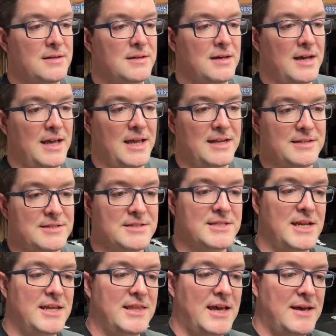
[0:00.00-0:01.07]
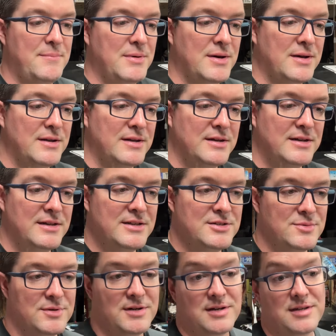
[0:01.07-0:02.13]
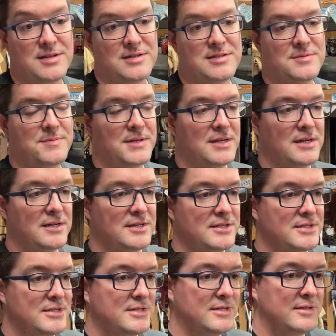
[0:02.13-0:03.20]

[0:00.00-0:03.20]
I hate to say that, but it is what it is, because,